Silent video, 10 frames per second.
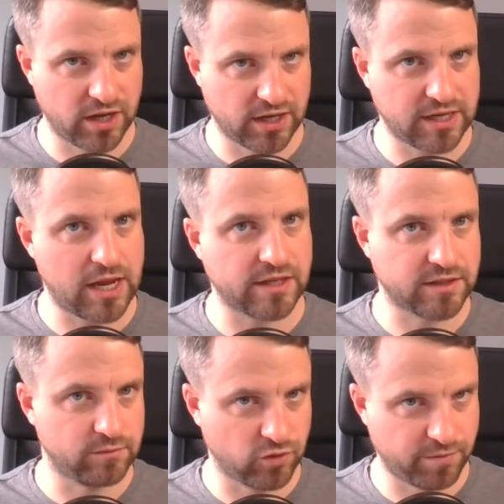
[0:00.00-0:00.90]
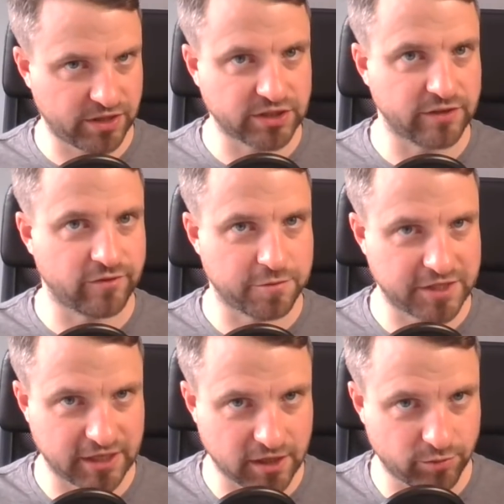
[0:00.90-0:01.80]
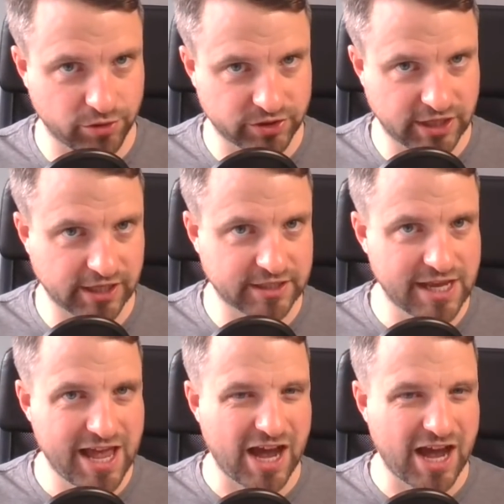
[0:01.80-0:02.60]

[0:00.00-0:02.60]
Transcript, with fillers: to get some more budget for a particular project,